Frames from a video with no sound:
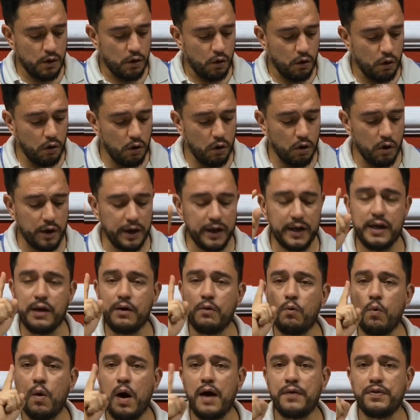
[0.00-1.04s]
or
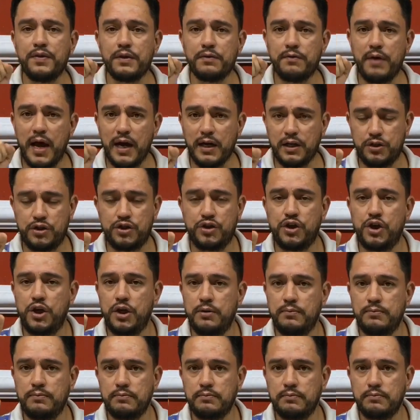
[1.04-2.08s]
in one
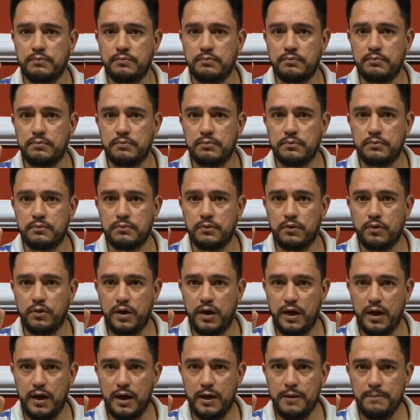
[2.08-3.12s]
direction.
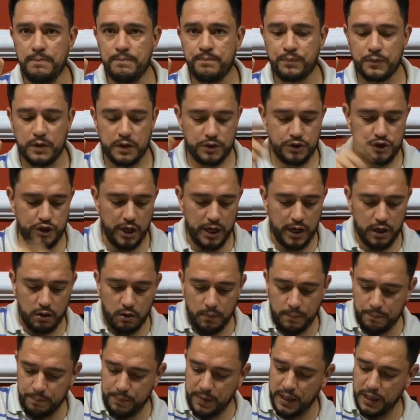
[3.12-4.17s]
Okay, check
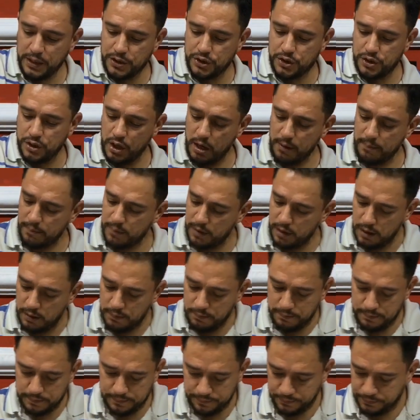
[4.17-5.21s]
on page number
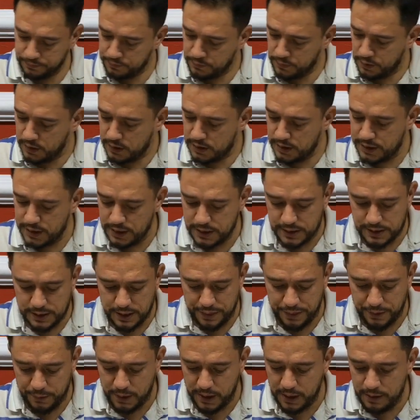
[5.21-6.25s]

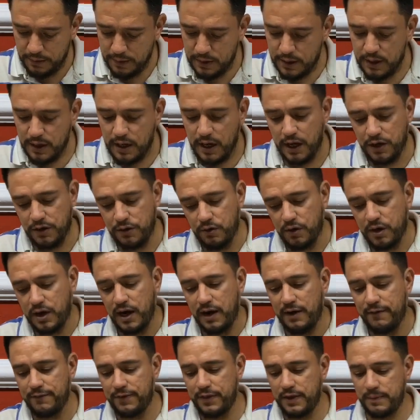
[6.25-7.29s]
63, and you
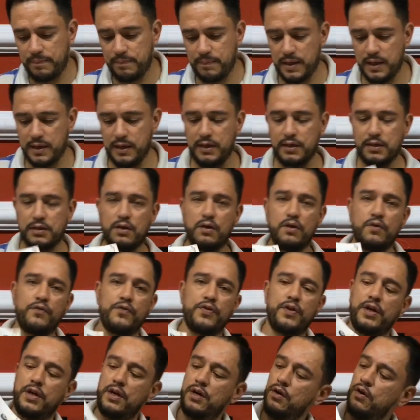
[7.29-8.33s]
have the meaning of
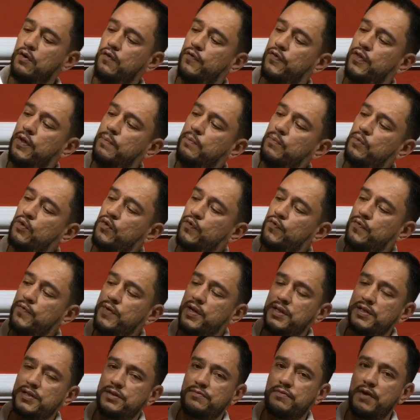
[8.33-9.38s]
the
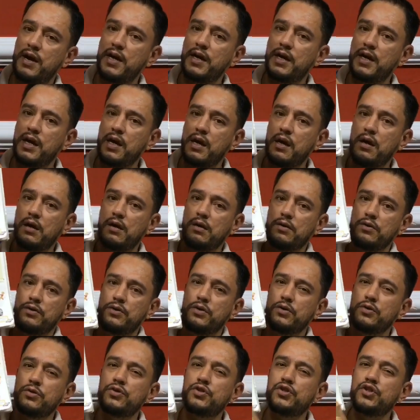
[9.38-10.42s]
movements right here.
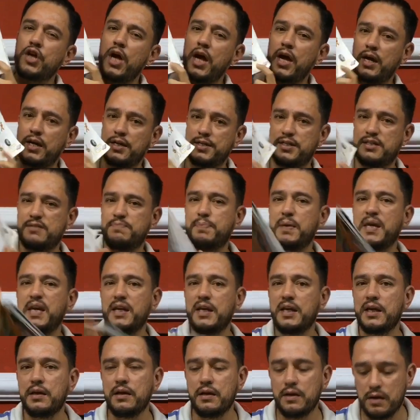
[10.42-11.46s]
Just check.
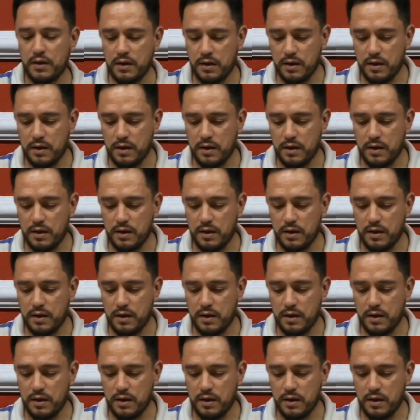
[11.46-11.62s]
Spinning